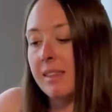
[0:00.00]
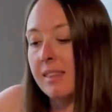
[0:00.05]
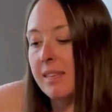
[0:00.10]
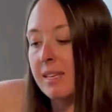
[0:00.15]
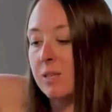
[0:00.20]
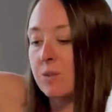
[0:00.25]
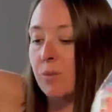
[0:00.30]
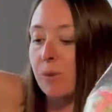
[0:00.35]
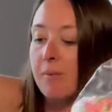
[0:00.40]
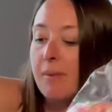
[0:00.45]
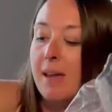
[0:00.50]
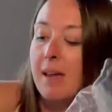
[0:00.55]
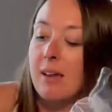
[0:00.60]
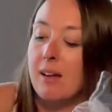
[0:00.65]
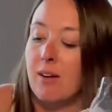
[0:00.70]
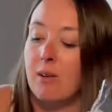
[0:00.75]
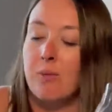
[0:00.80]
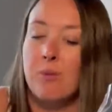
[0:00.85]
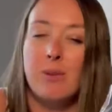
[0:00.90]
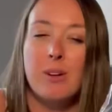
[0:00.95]
this will make
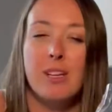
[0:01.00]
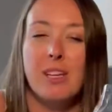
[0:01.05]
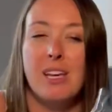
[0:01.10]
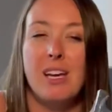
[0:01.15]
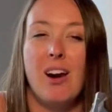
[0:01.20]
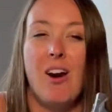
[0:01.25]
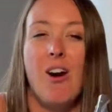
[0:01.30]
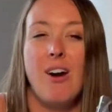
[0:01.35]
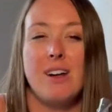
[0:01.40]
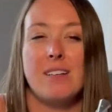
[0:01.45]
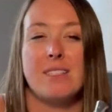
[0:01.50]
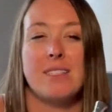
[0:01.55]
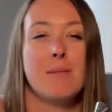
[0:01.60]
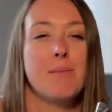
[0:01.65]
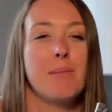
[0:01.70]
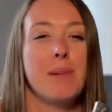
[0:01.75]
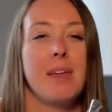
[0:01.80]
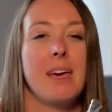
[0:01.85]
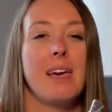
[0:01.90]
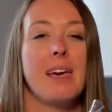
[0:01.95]
a really awesome
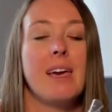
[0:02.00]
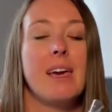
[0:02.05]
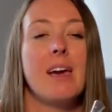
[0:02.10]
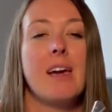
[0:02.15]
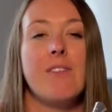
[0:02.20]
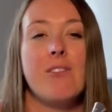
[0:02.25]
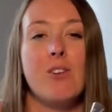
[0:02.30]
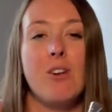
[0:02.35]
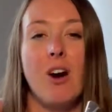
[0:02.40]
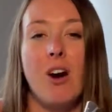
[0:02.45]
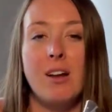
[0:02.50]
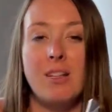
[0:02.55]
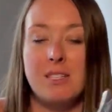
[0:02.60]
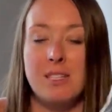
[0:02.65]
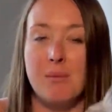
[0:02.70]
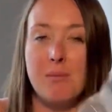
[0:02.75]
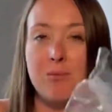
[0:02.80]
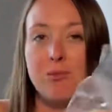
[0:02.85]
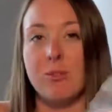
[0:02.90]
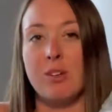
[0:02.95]
blanket if you got
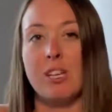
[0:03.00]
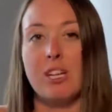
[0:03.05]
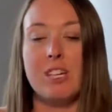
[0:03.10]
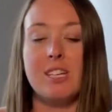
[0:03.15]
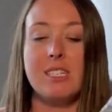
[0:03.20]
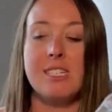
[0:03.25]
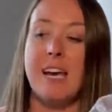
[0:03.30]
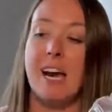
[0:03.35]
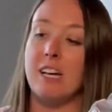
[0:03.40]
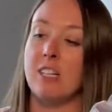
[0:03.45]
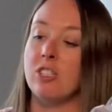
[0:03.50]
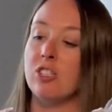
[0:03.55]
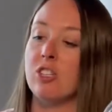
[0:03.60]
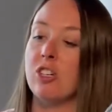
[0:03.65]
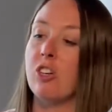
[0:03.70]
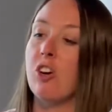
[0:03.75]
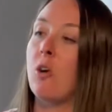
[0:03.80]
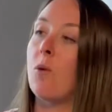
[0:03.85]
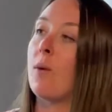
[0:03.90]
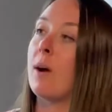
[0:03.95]
some really good texture
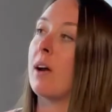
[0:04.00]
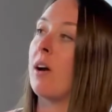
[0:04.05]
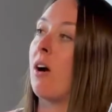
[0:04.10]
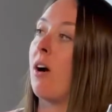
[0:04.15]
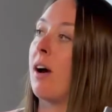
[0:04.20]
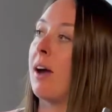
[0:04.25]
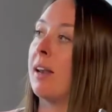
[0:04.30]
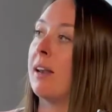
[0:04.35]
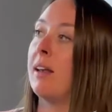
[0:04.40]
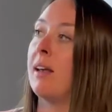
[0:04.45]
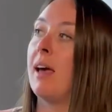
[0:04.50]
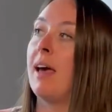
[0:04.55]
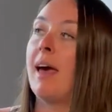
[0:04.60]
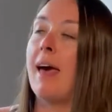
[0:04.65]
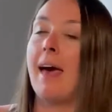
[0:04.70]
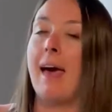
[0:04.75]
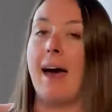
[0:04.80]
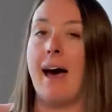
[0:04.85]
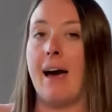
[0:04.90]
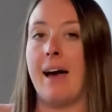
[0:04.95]
going on.
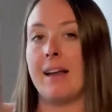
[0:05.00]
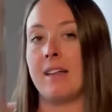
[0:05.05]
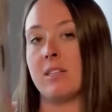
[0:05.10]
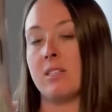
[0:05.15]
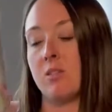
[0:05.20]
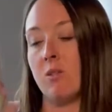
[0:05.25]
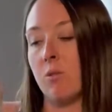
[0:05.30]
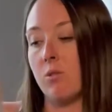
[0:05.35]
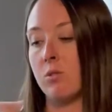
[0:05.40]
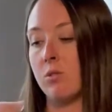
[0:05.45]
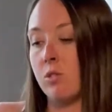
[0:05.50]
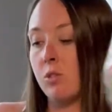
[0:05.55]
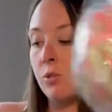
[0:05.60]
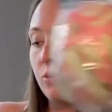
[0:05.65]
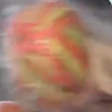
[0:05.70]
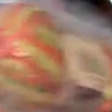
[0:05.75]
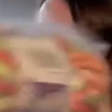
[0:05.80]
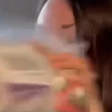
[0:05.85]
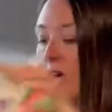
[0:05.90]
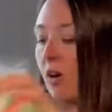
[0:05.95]
And so 2
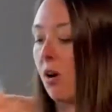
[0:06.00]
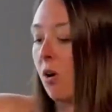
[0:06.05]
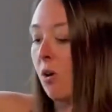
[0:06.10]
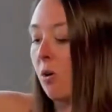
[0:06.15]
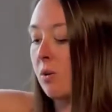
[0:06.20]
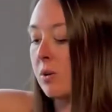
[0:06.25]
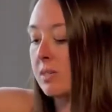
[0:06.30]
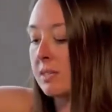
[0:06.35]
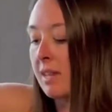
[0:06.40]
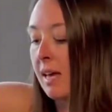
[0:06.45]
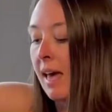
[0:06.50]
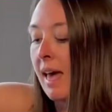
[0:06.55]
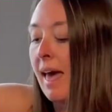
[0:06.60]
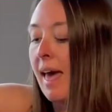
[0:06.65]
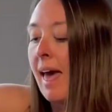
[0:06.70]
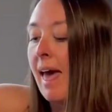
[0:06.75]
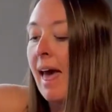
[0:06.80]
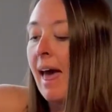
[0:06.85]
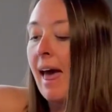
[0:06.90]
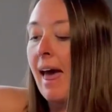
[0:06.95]
of those.
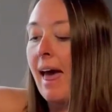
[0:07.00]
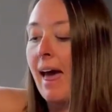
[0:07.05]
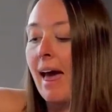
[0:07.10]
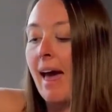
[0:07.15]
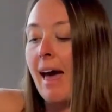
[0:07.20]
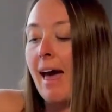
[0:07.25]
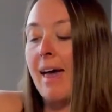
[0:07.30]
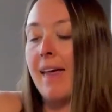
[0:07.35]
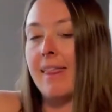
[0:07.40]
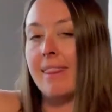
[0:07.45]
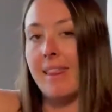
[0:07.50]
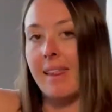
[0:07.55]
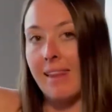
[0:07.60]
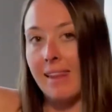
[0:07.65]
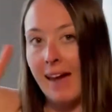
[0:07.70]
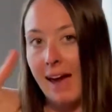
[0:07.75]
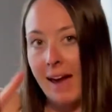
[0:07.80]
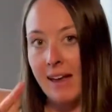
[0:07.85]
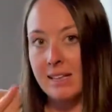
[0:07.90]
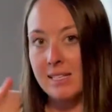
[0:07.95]
The
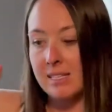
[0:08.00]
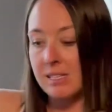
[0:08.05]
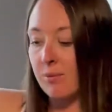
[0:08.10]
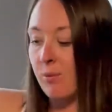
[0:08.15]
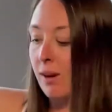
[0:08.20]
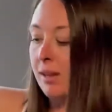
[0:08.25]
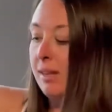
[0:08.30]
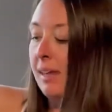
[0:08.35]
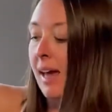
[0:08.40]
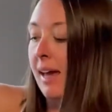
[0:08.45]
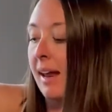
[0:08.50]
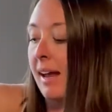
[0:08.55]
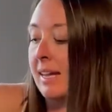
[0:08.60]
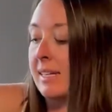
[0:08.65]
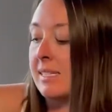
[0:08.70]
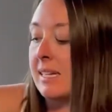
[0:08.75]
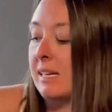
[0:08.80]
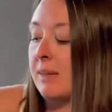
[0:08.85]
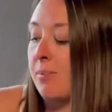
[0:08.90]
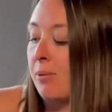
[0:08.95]
last one that I
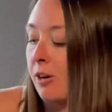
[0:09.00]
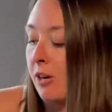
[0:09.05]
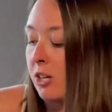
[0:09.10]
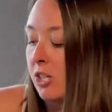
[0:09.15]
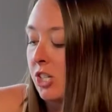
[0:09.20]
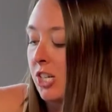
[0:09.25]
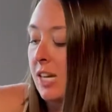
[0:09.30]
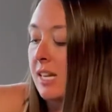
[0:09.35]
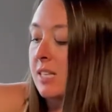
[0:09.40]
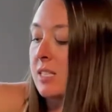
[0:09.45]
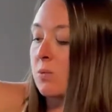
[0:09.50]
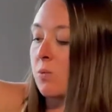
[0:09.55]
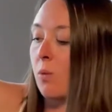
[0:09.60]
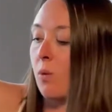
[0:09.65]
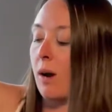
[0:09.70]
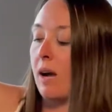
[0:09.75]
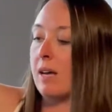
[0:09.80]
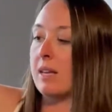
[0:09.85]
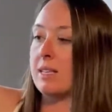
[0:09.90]
did purchase was